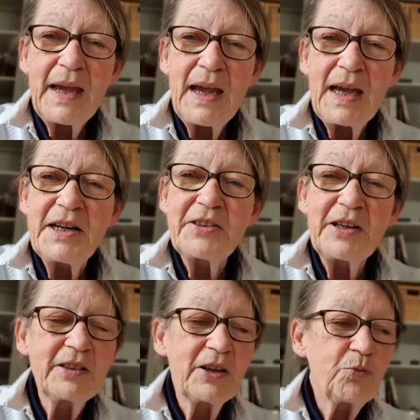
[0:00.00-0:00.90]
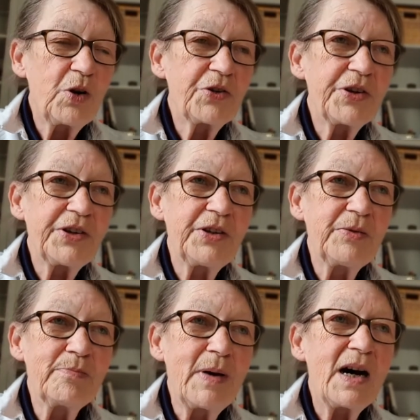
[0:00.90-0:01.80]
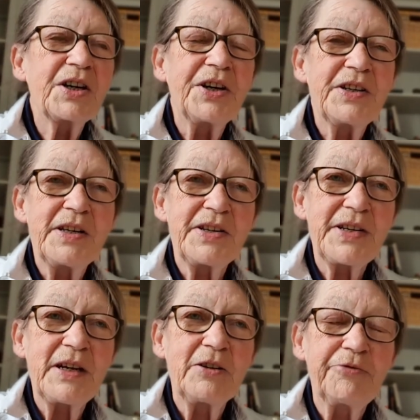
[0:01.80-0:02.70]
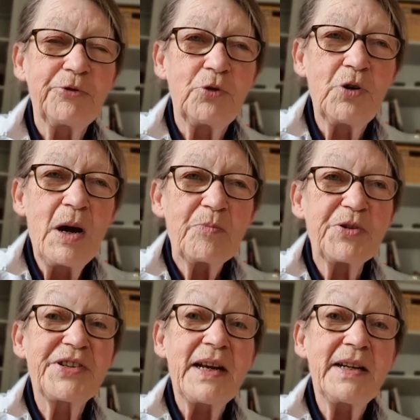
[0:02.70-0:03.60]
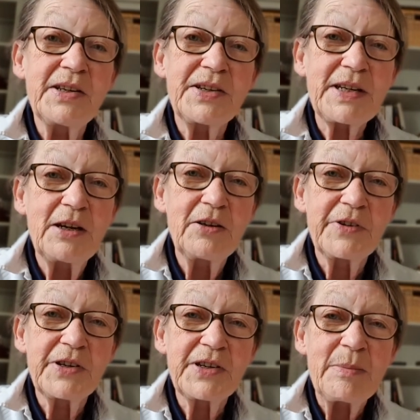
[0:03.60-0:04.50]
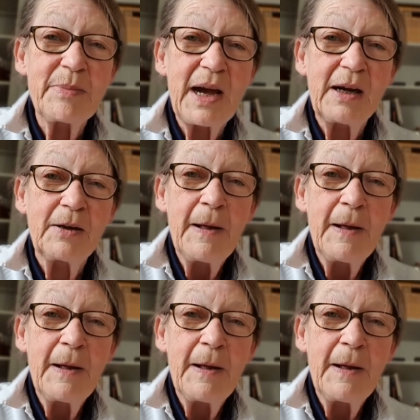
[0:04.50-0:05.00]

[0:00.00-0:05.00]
anything that wanted to market itself or present itself as somehow